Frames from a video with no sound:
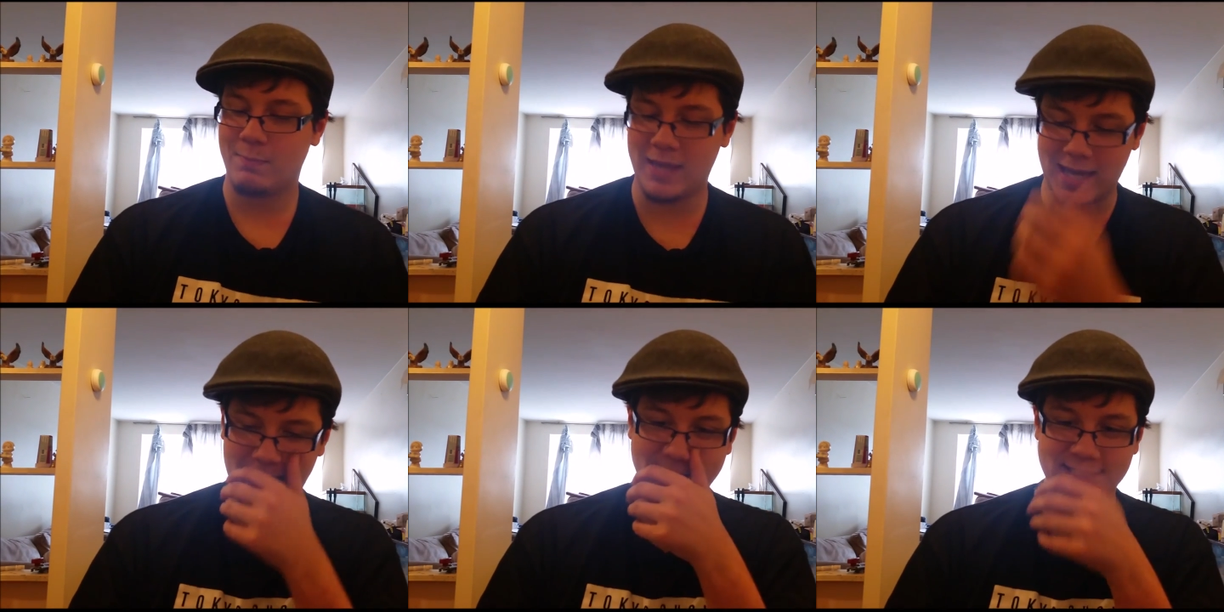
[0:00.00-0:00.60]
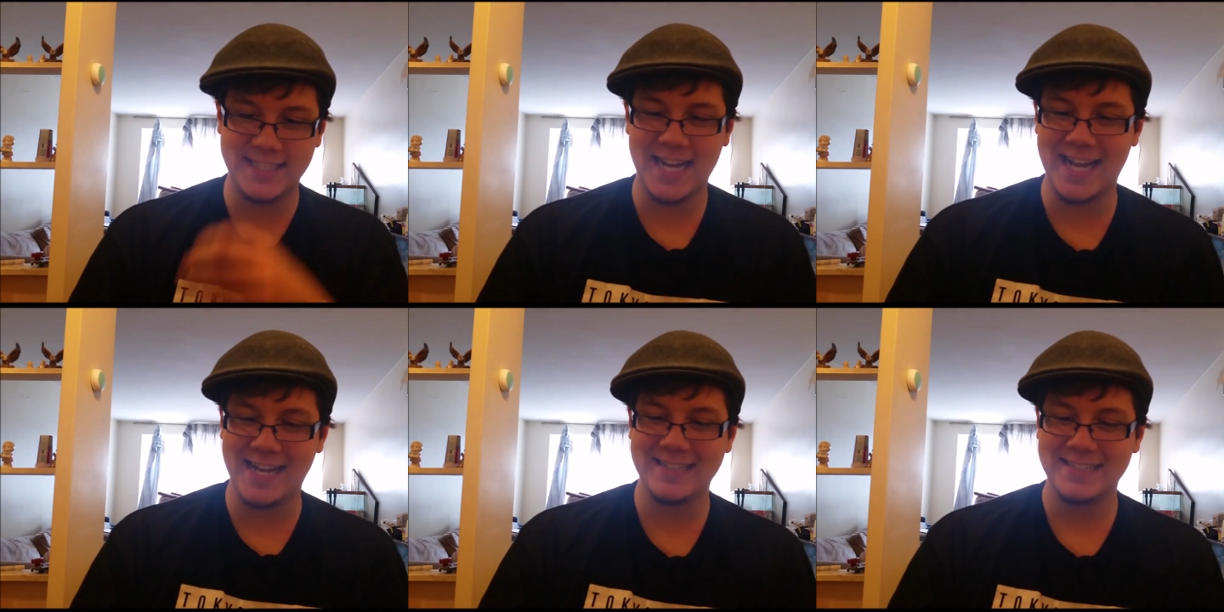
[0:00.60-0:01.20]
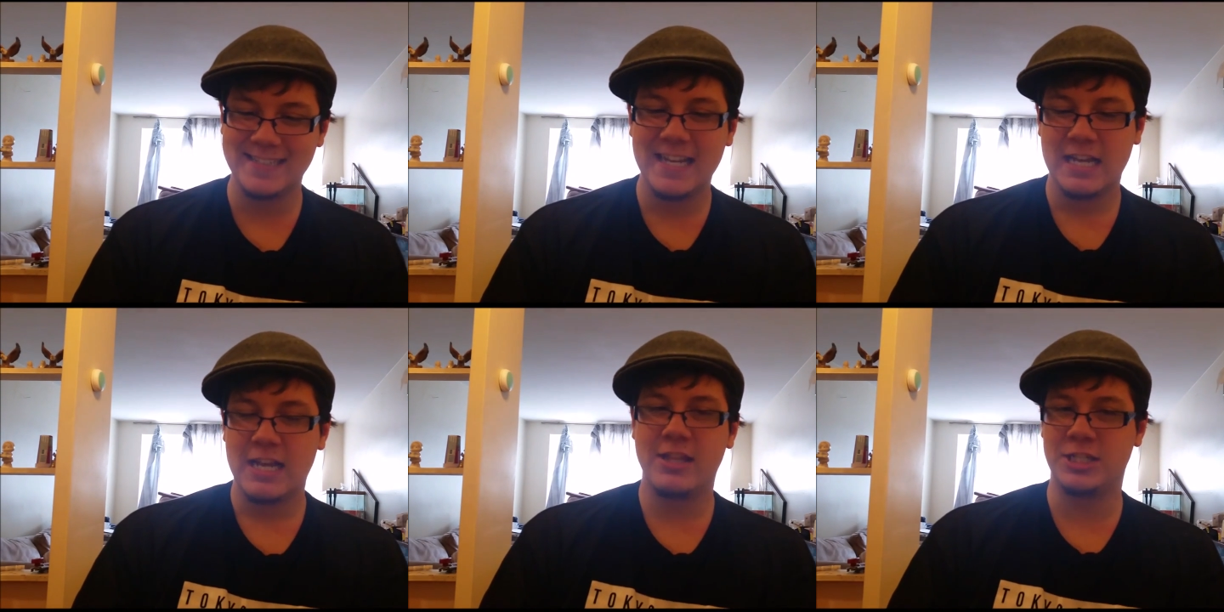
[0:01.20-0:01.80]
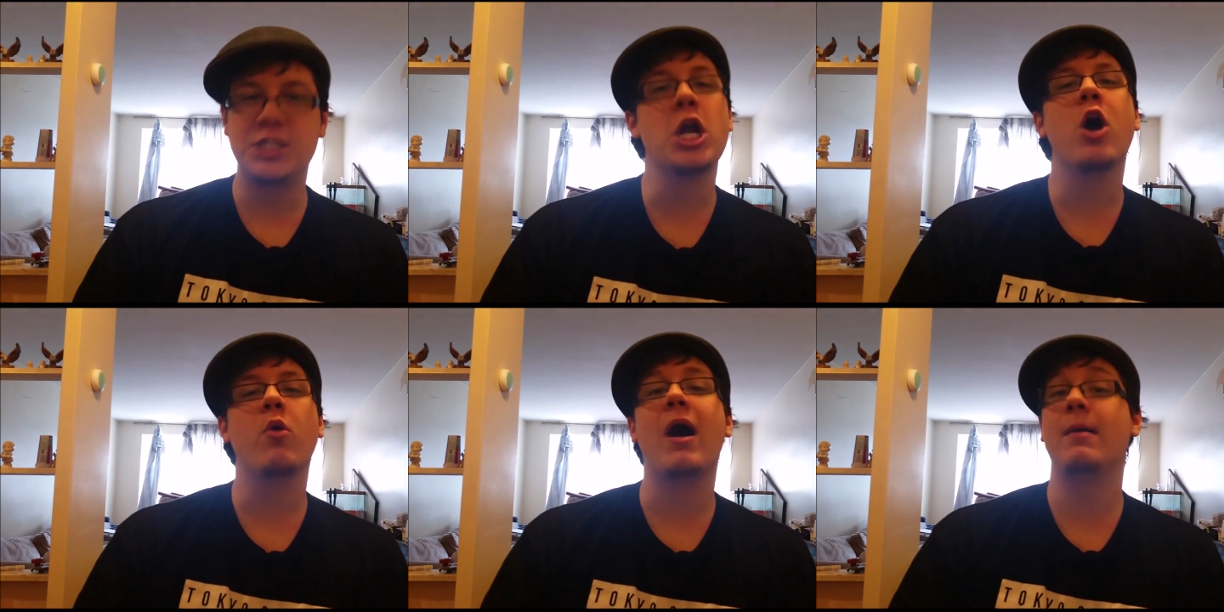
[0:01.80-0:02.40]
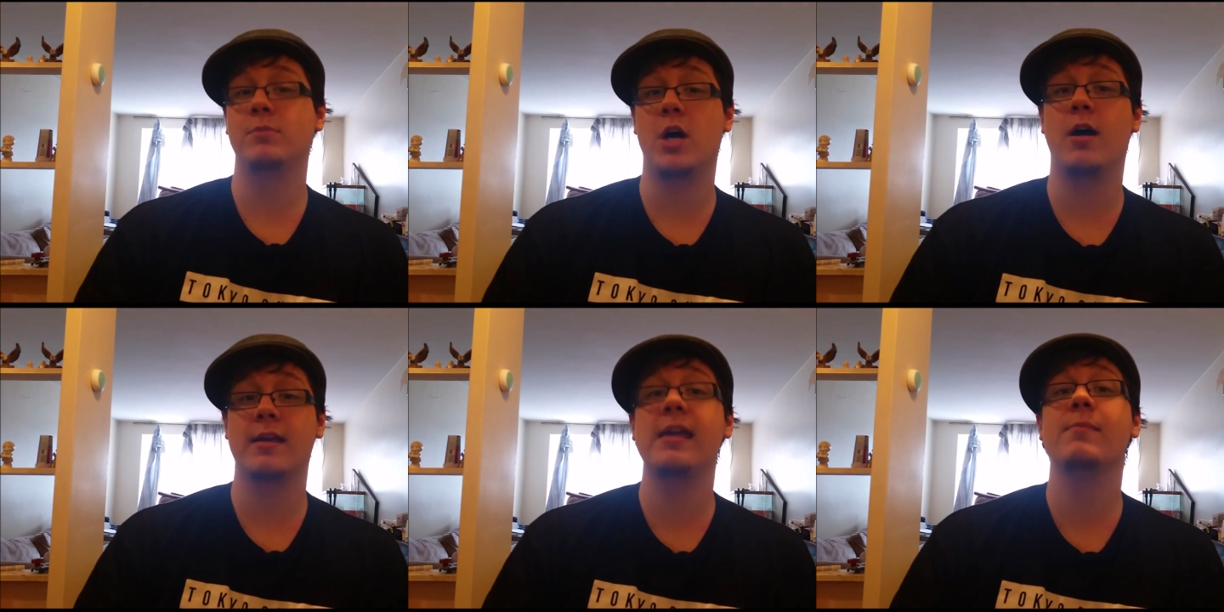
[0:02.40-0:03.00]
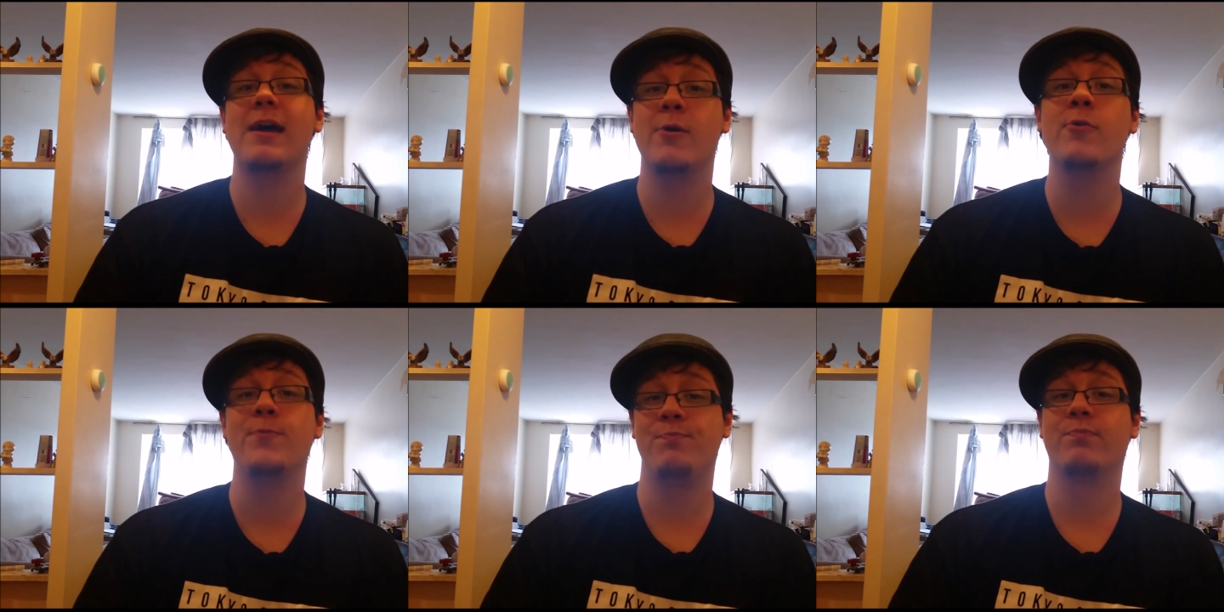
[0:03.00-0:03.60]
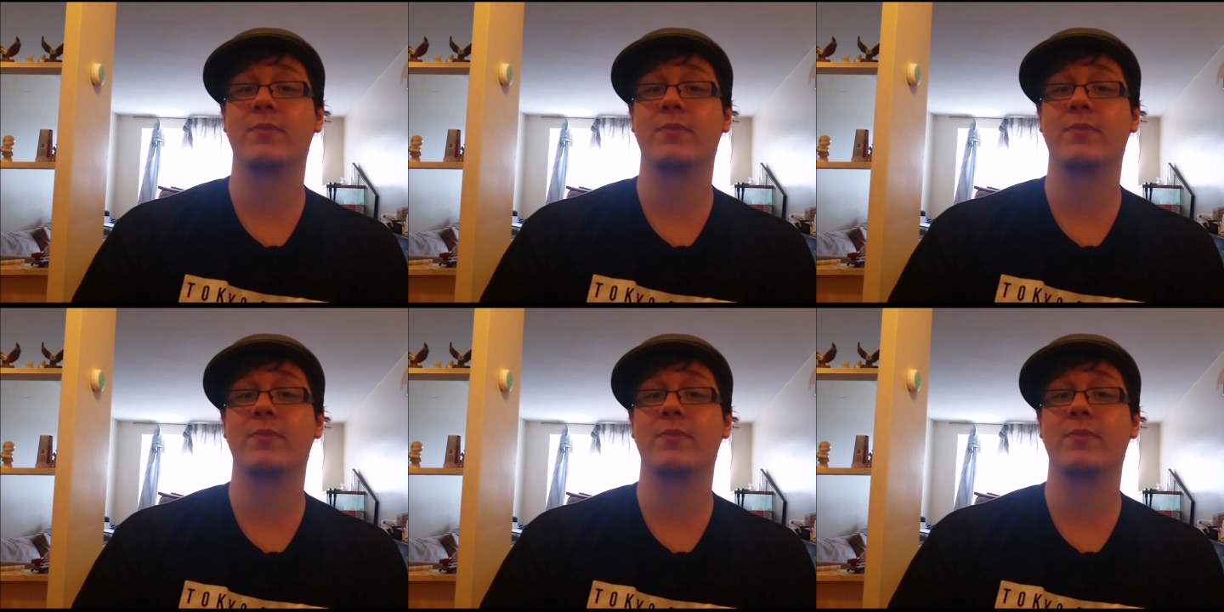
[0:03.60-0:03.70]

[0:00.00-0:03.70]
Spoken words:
Because, the show I'm talking about